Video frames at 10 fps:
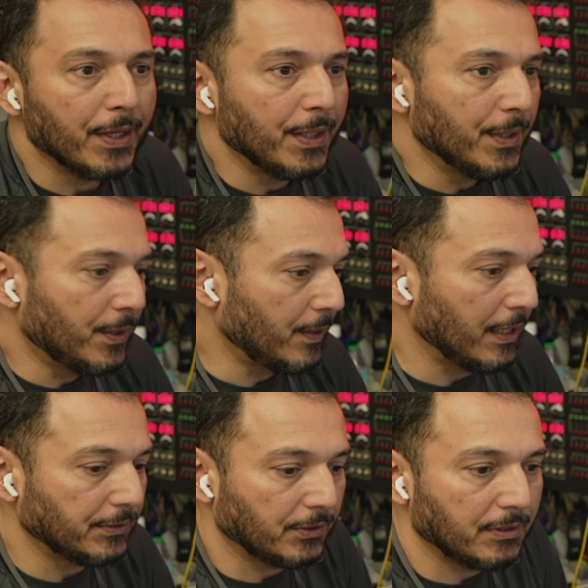All
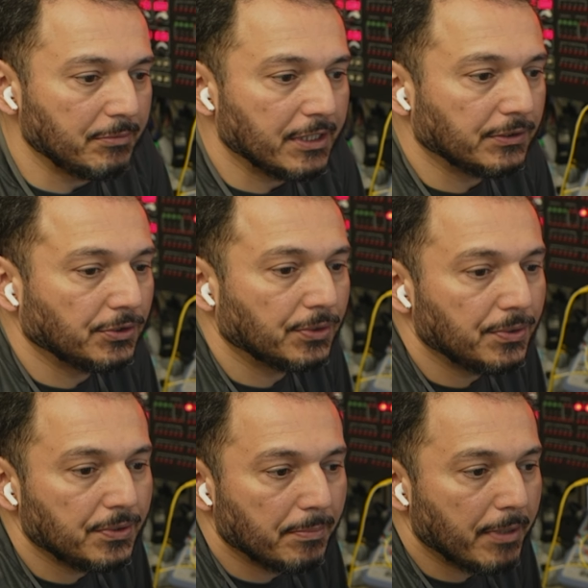right, so let me just show
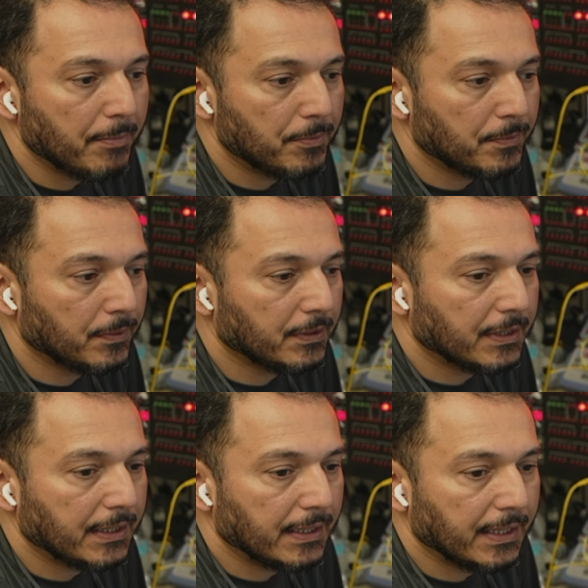you the paperwork
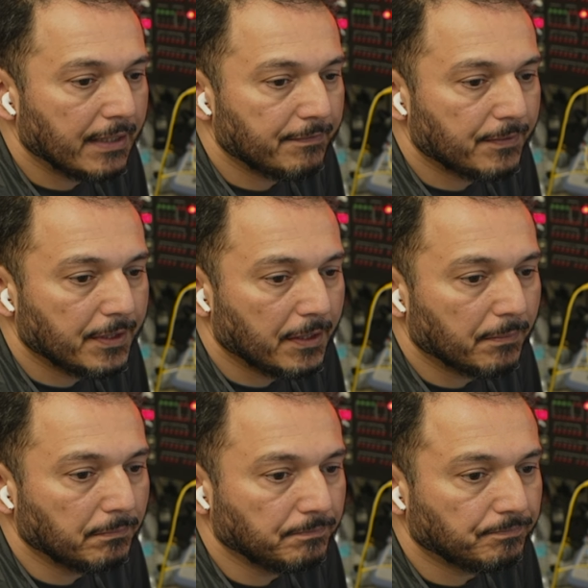that I have for him,